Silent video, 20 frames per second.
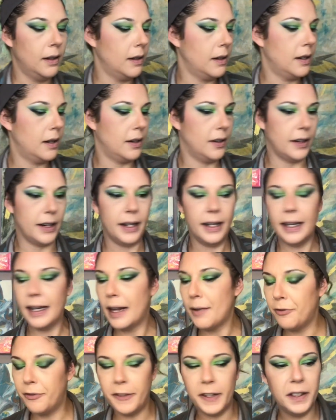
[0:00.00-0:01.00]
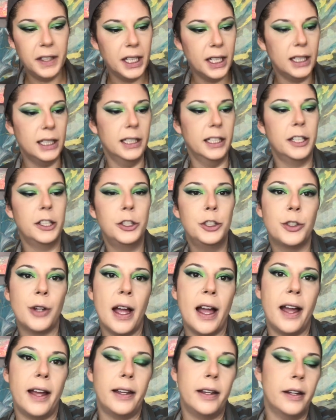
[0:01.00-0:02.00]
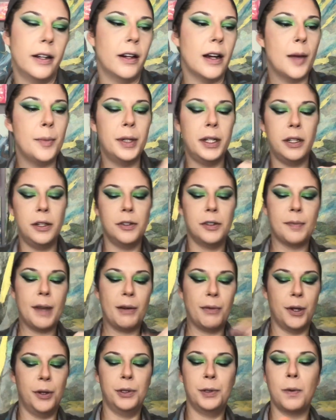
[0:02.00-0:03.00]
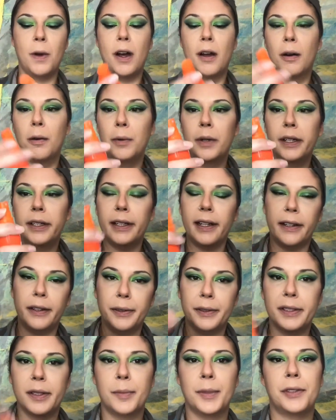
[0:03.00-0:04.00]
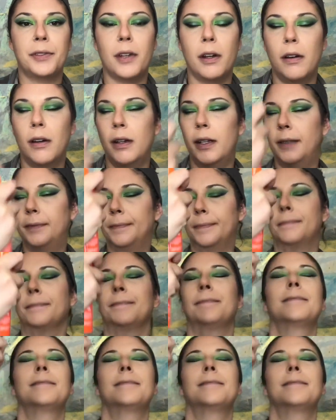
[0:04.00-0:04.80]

All right, and I'm feeling a little dry here. I'm gonna use my rose water one. I know it's almost gone.